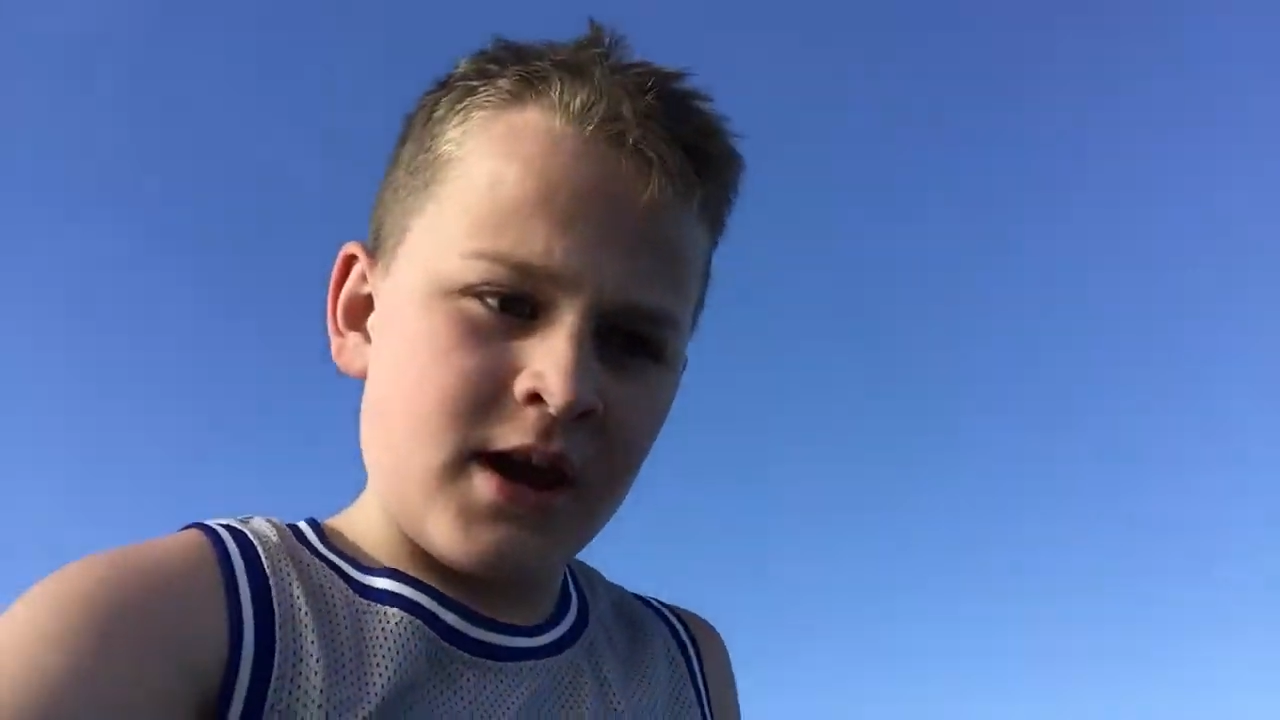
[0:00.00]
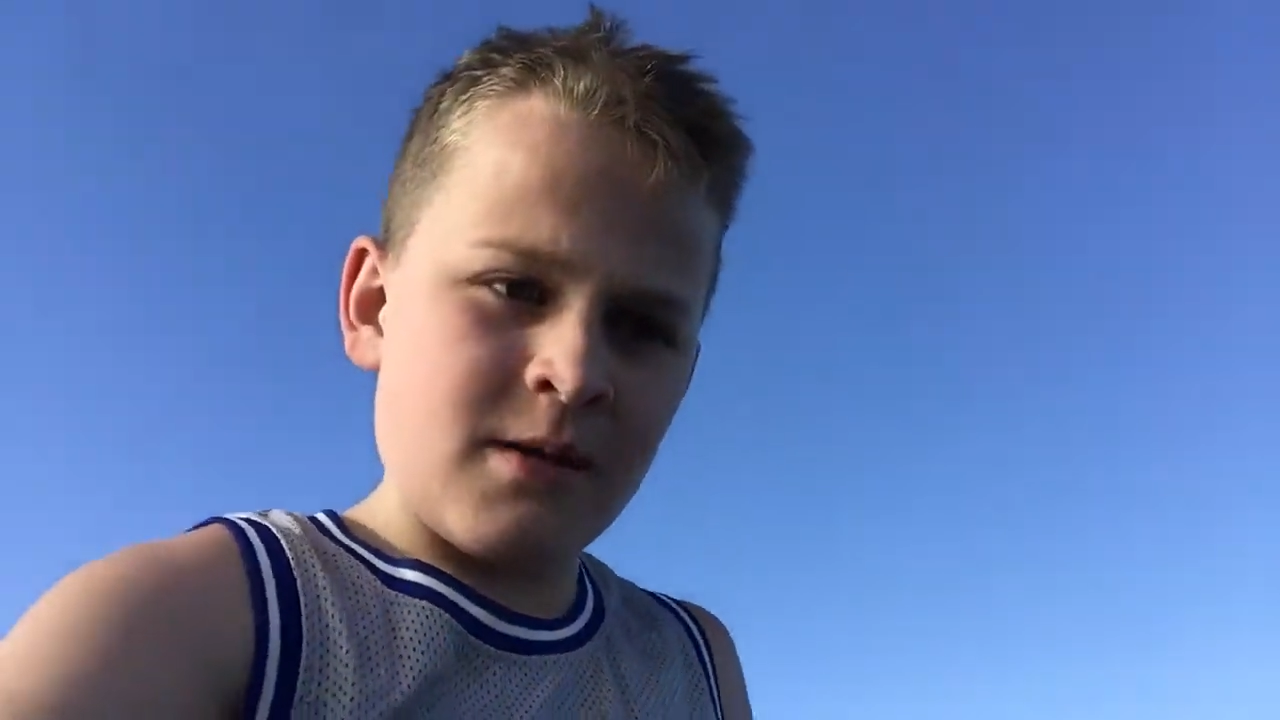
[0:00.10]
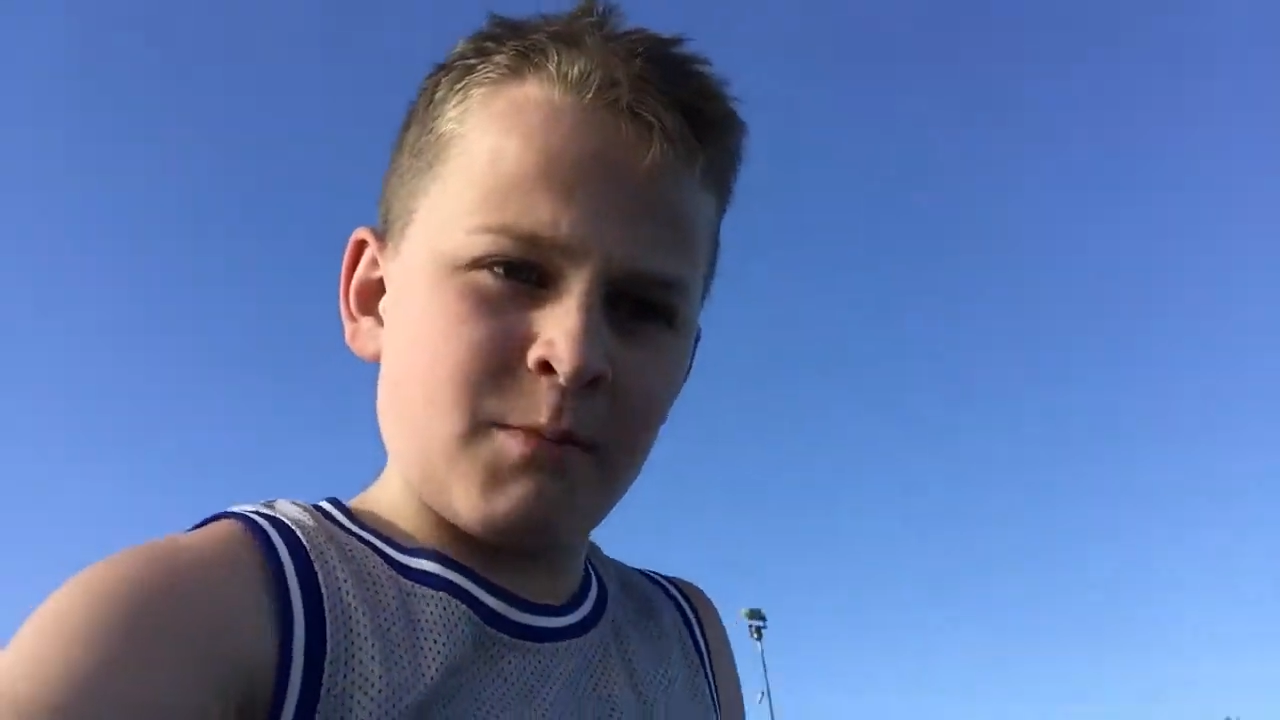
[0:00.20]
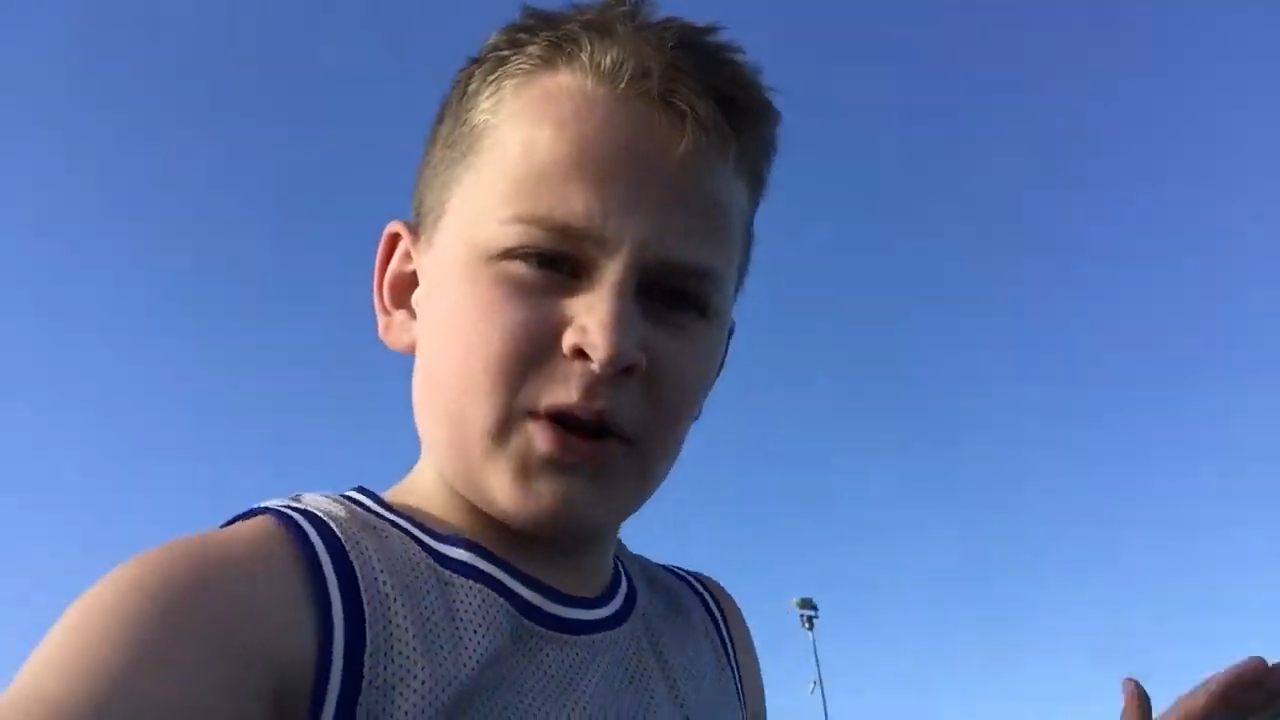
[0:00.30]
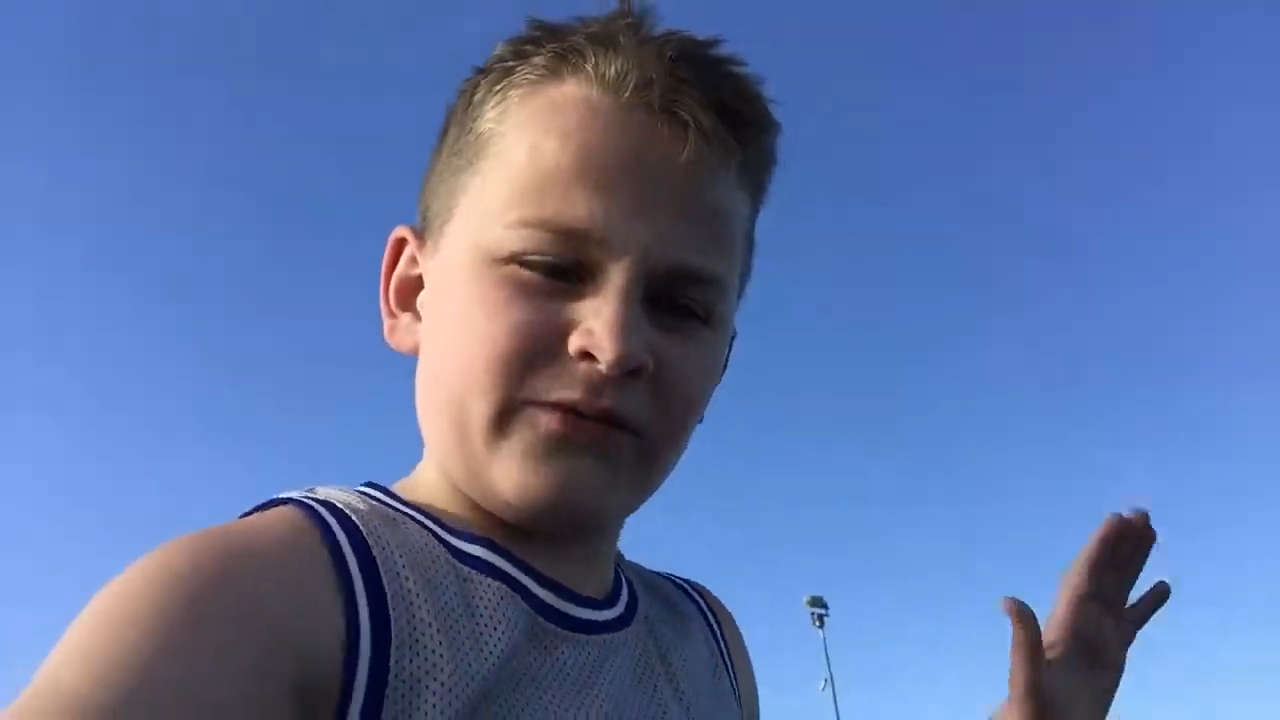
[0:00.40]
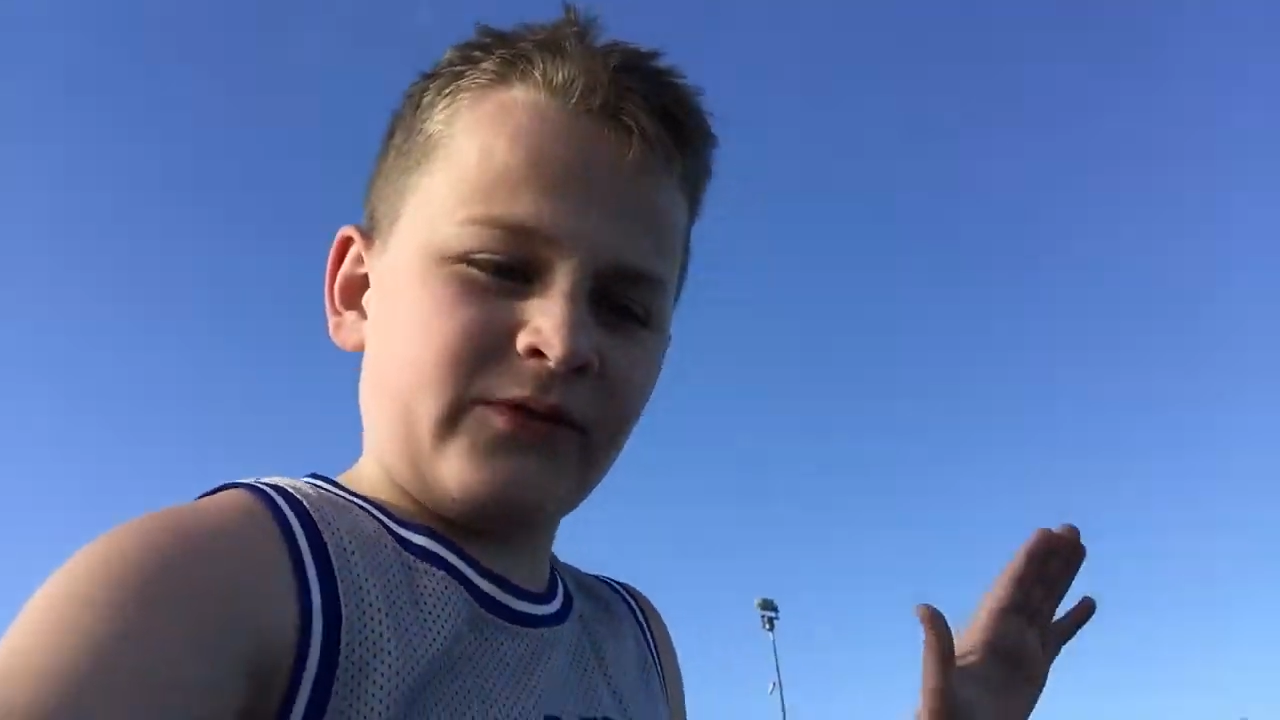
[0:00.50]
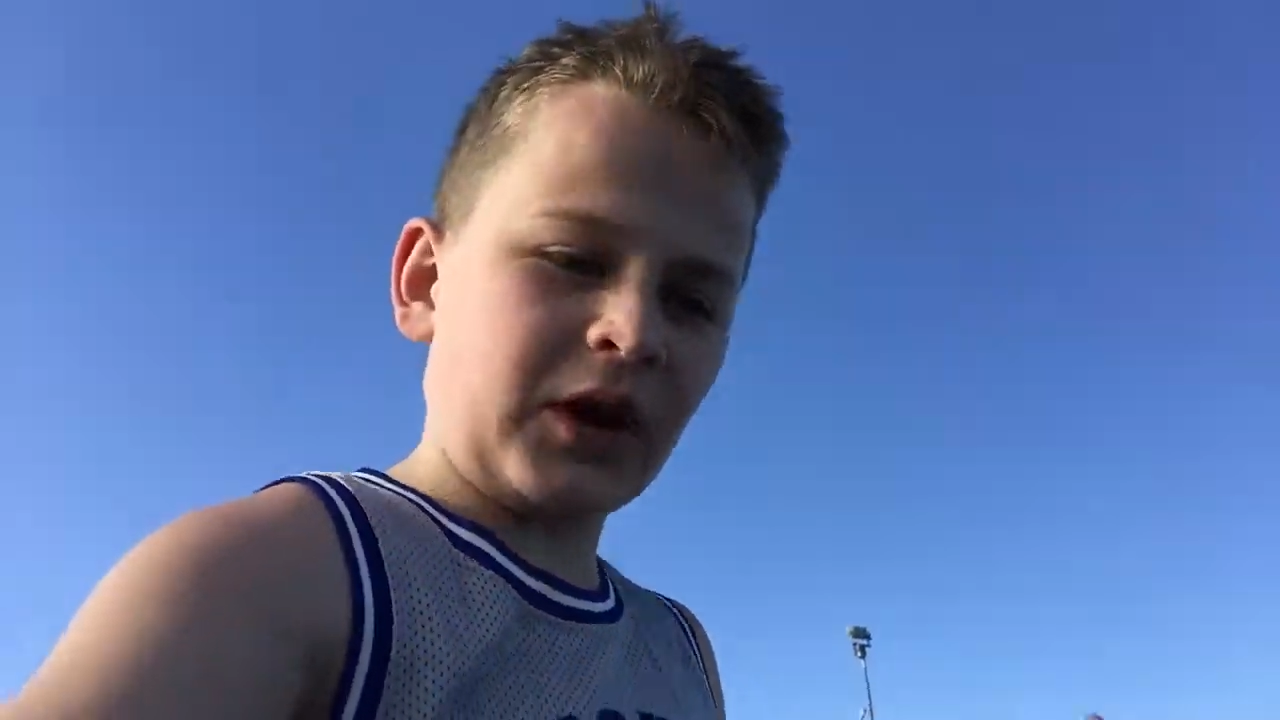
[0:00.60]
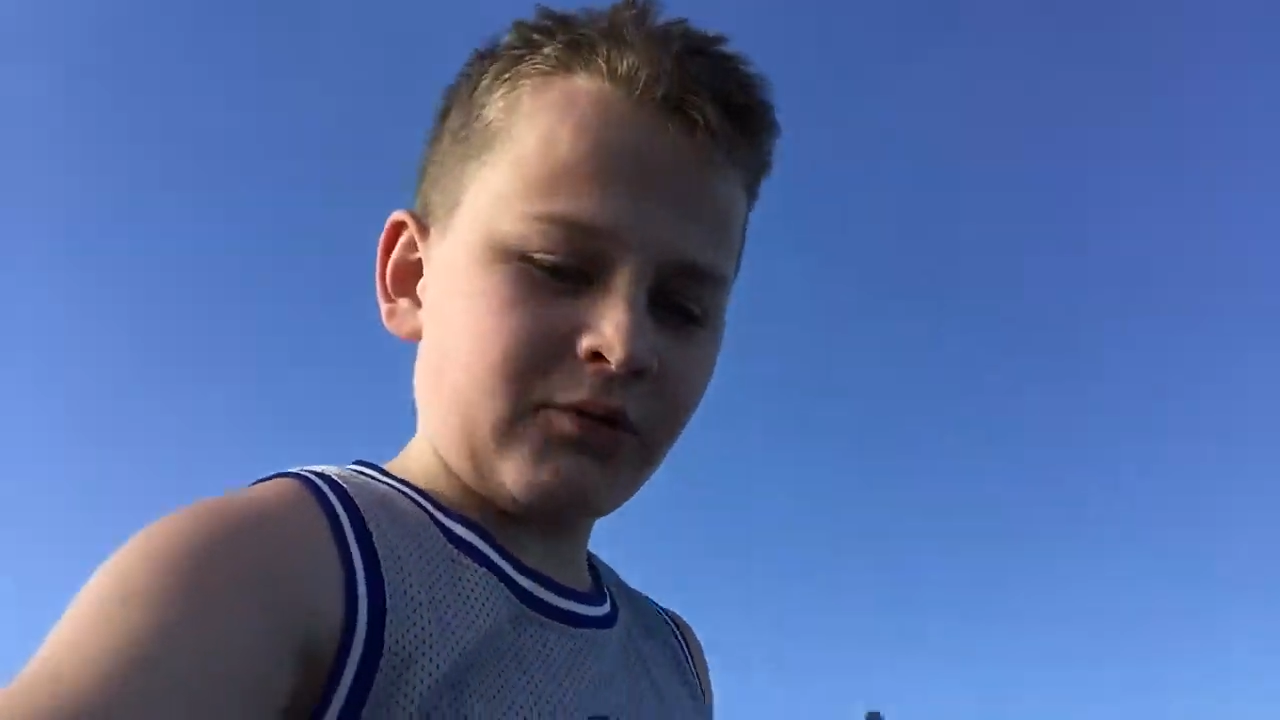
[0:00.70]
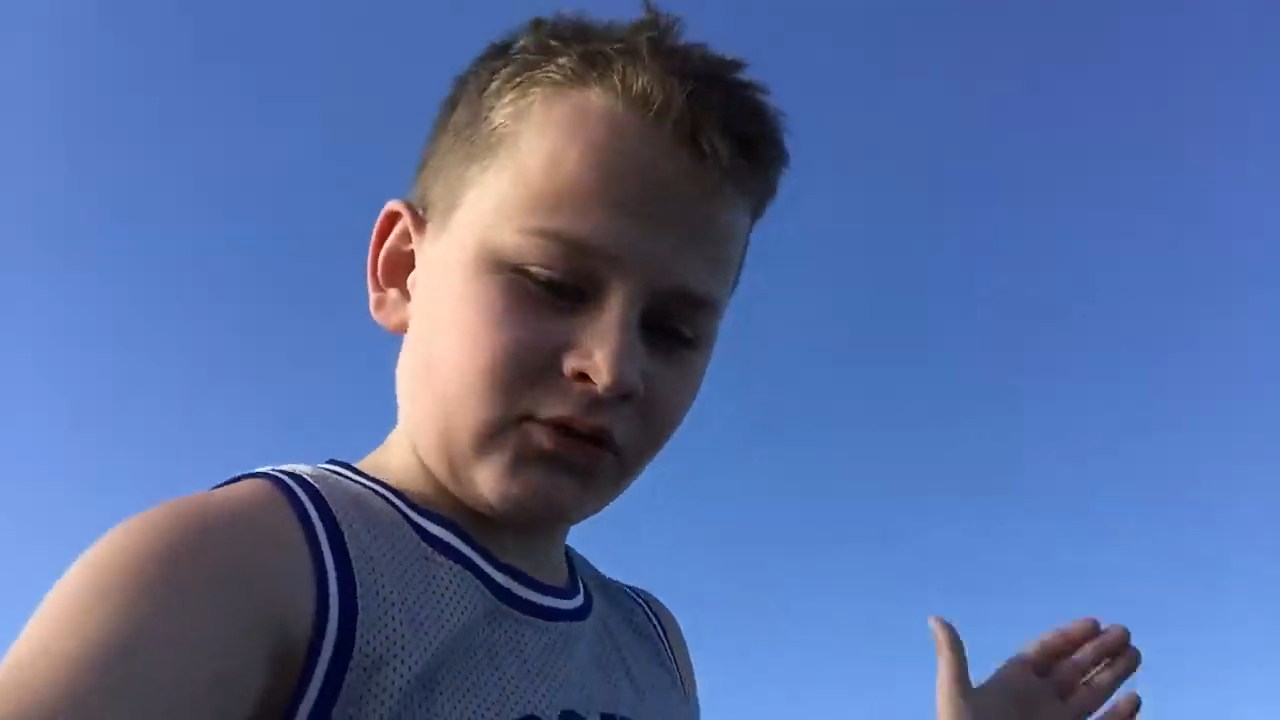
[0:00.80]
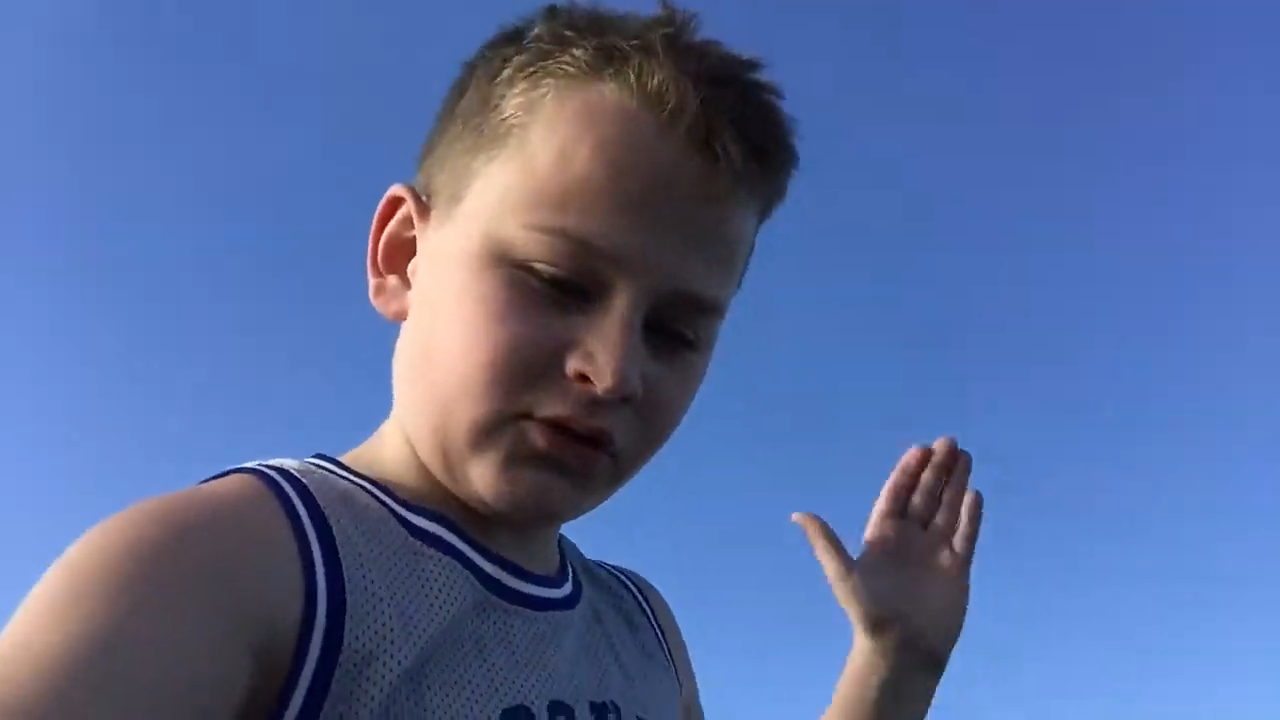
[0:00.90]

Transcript: in my favourite